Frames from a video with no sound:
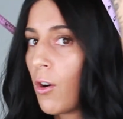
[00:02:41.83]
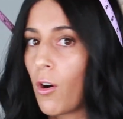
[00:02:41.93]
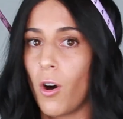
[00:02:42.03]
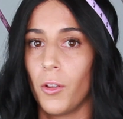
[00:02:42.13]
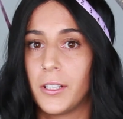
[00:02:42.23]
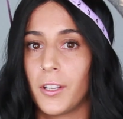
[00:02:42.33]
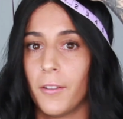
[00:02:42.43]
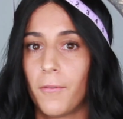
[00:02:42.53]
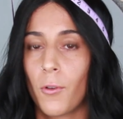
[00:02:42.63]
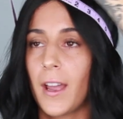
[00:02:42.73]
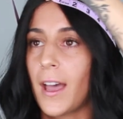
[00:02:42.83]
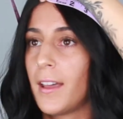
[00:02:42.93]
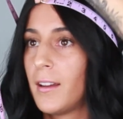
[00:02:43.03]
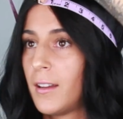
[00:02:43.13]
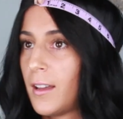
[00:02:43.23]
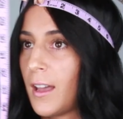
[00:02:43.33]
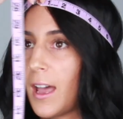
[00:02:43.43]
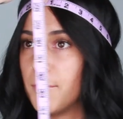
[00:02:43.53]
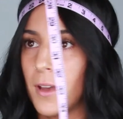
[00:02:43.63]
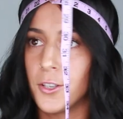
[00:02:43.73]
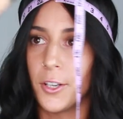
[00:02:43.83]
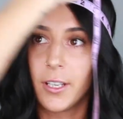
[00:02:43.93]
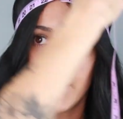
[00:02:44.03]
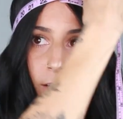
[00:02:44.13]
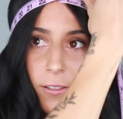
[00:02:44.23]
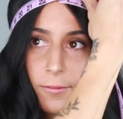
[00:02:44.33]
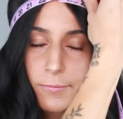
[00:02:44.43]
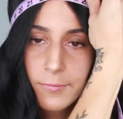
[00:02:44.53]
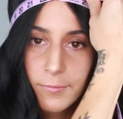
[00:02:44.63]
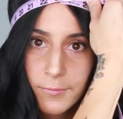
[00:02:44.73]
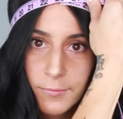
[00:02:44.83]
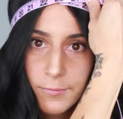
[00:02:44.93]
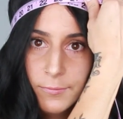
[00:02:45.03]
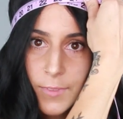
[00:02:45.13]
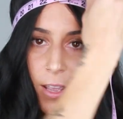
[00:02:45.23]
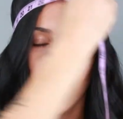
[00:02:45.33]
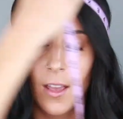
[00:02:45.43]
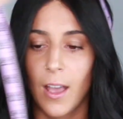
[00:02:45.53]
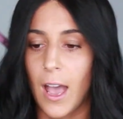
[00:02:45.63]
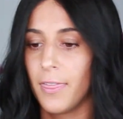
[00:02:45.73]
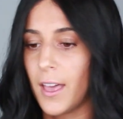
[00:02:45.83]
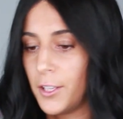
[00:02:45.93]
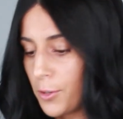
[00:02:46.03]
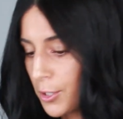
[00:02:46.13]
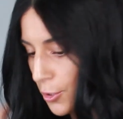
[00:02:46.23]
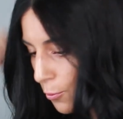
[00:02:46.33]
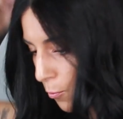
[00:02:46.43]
all the way to the forehead and measure here. And then you can do